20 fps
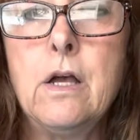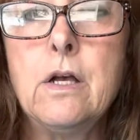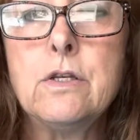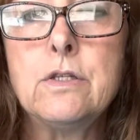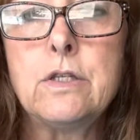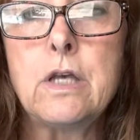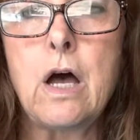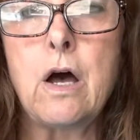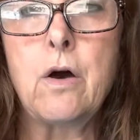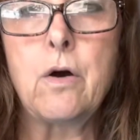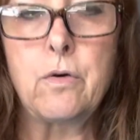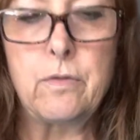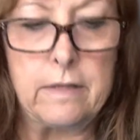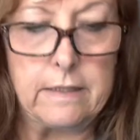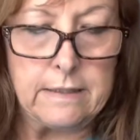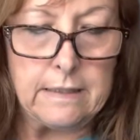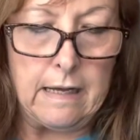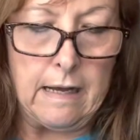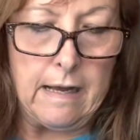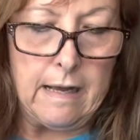So the
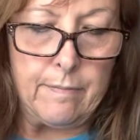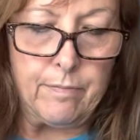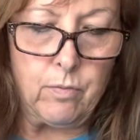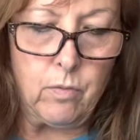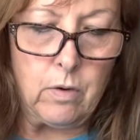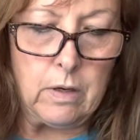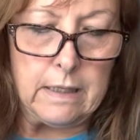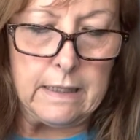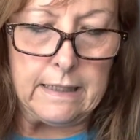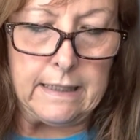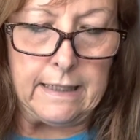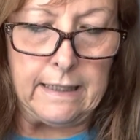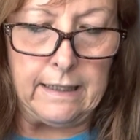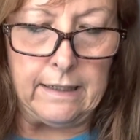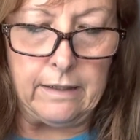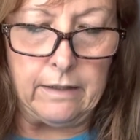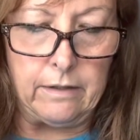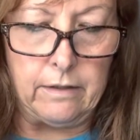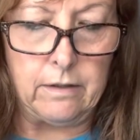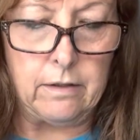top one
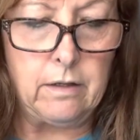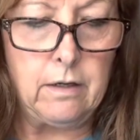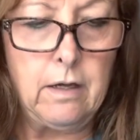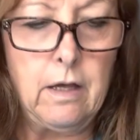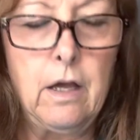here,